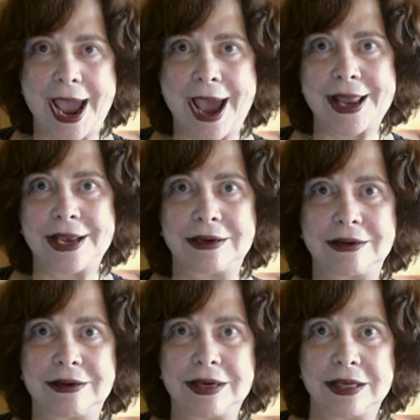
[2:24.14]

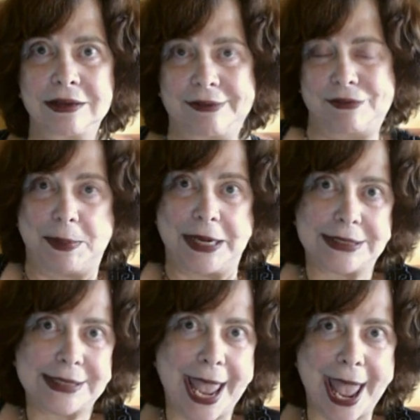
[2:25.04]
and
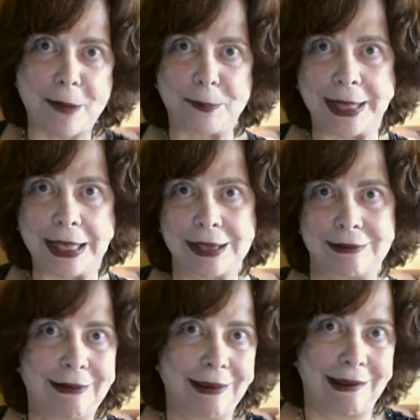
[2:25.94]
everybody's happy, and